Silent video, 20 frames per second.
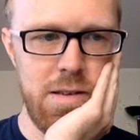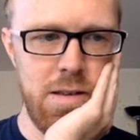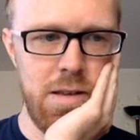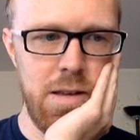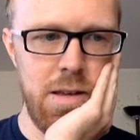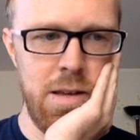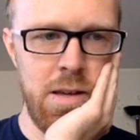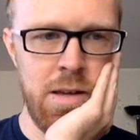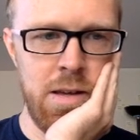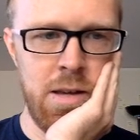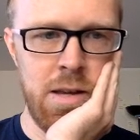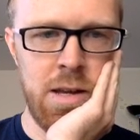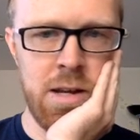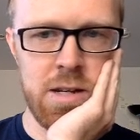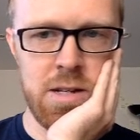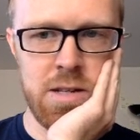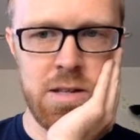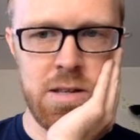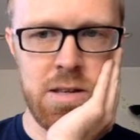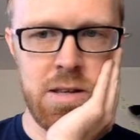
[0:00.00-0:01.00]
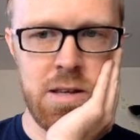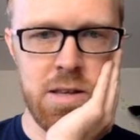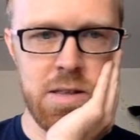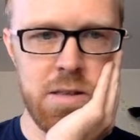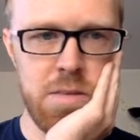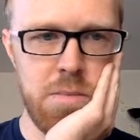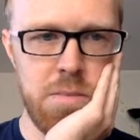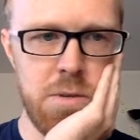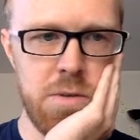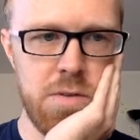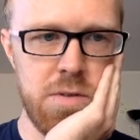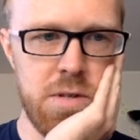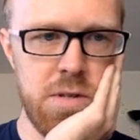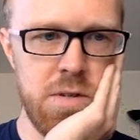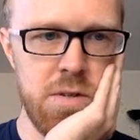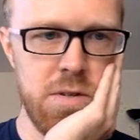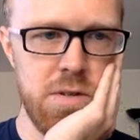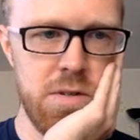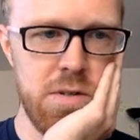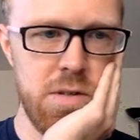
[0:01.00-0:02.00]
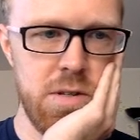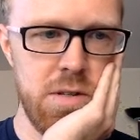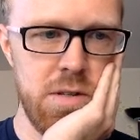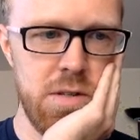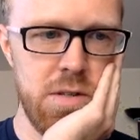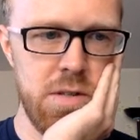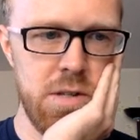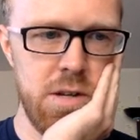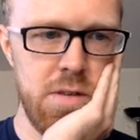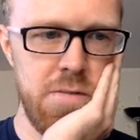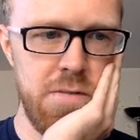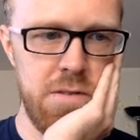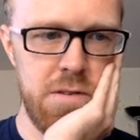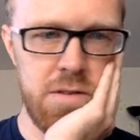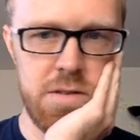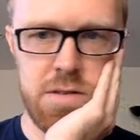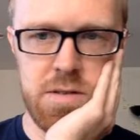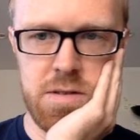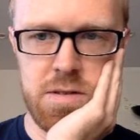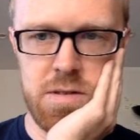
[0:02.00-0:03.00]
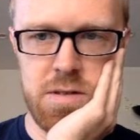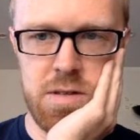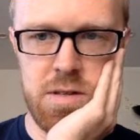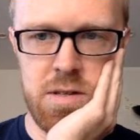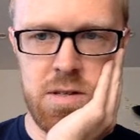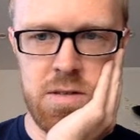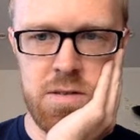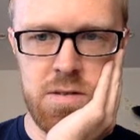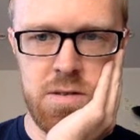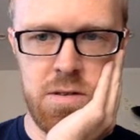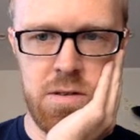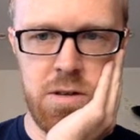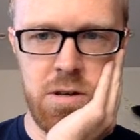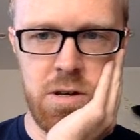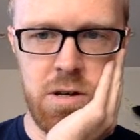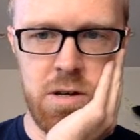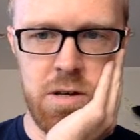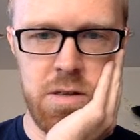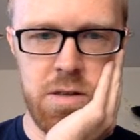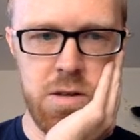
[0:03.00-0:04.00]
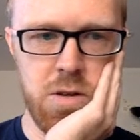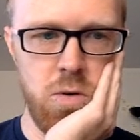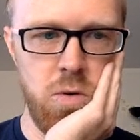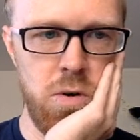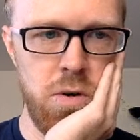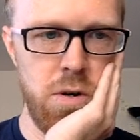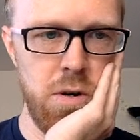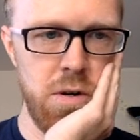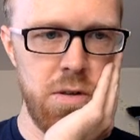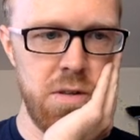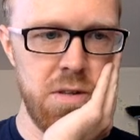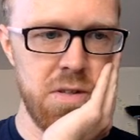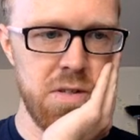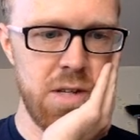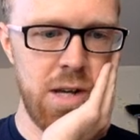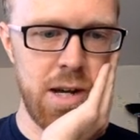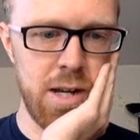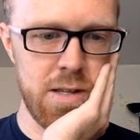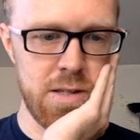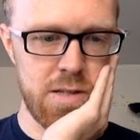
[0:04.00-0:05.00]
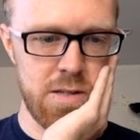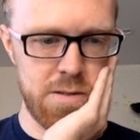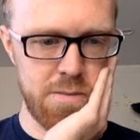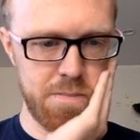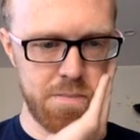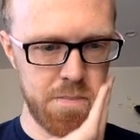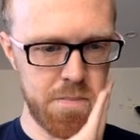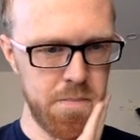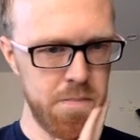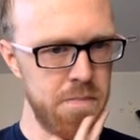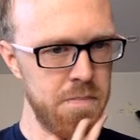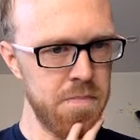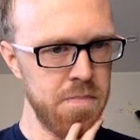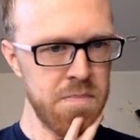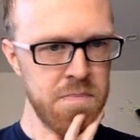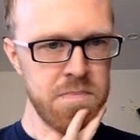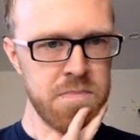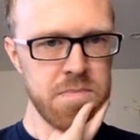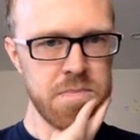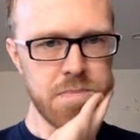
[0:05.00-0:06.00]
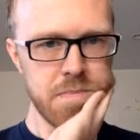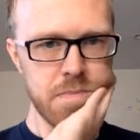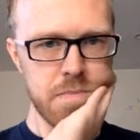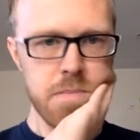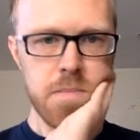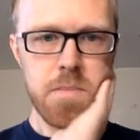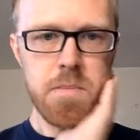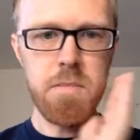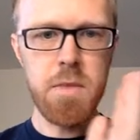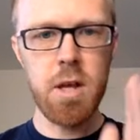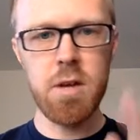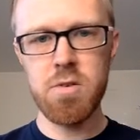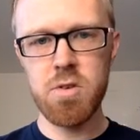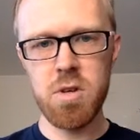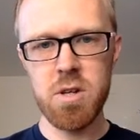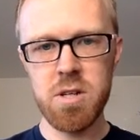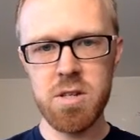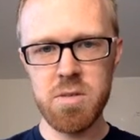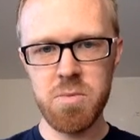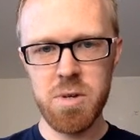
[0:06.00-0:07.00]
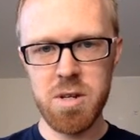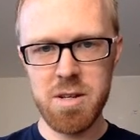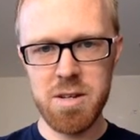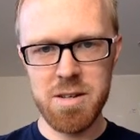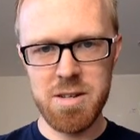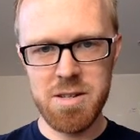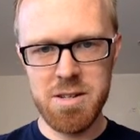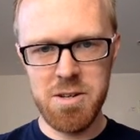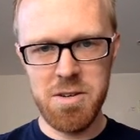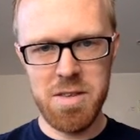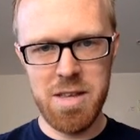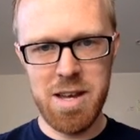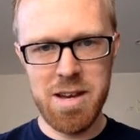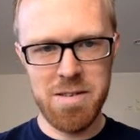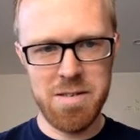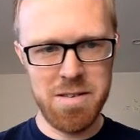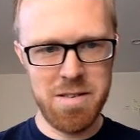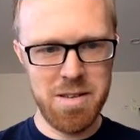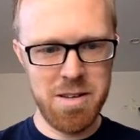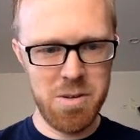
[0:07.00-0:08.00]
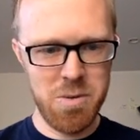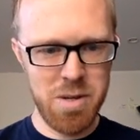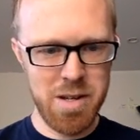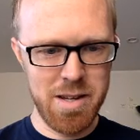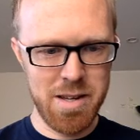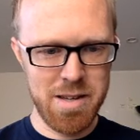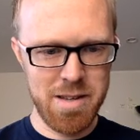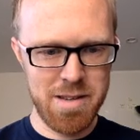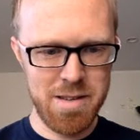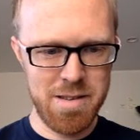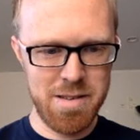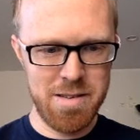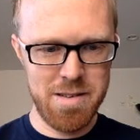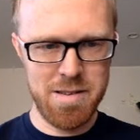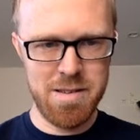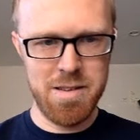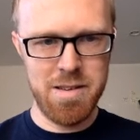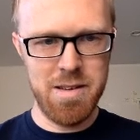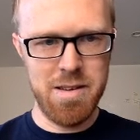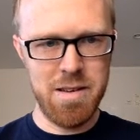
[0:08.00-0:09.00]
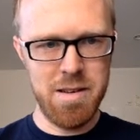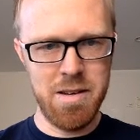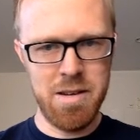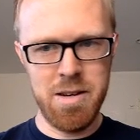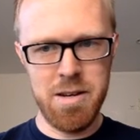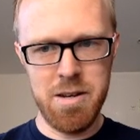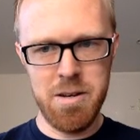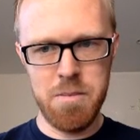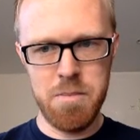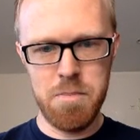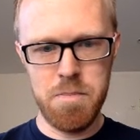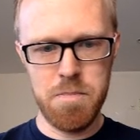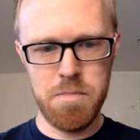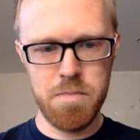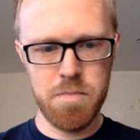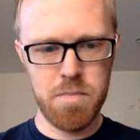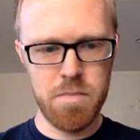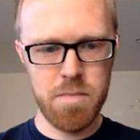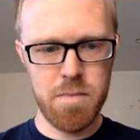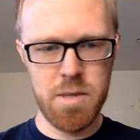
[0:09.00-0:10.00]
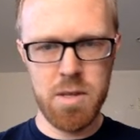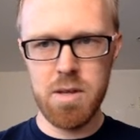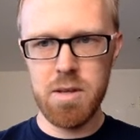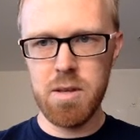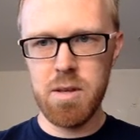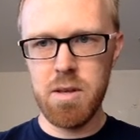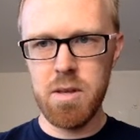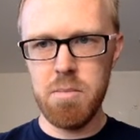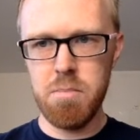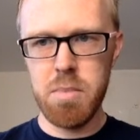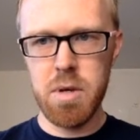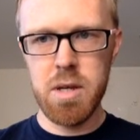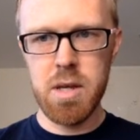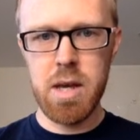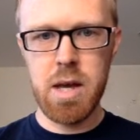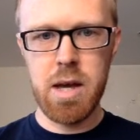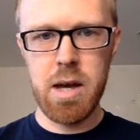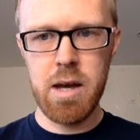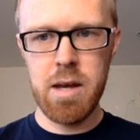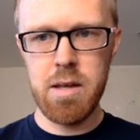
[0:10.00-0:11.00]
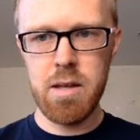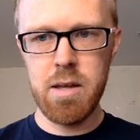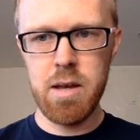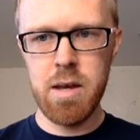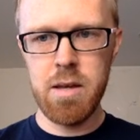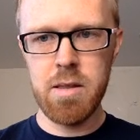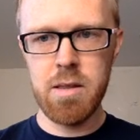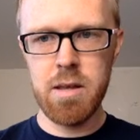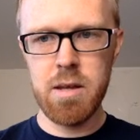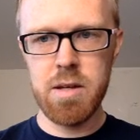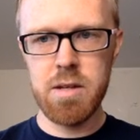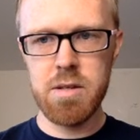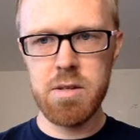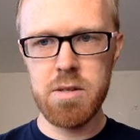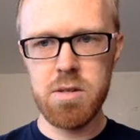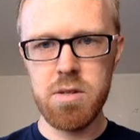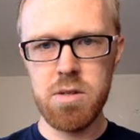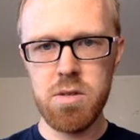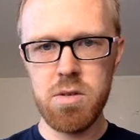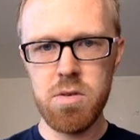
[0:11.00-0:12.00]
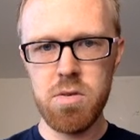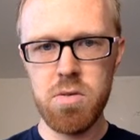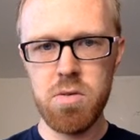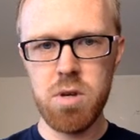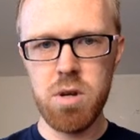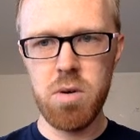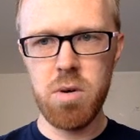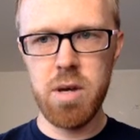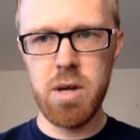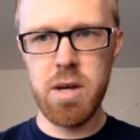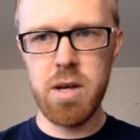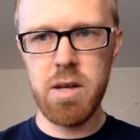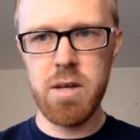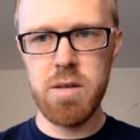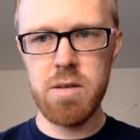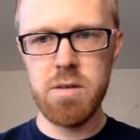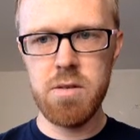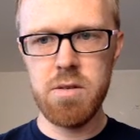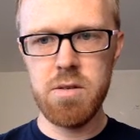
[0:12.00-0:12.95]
And actually, like, the most interesting stuff is along in the corner and the sides. So I just wanted to show that really quick. But yeah, I'd like to go ahead and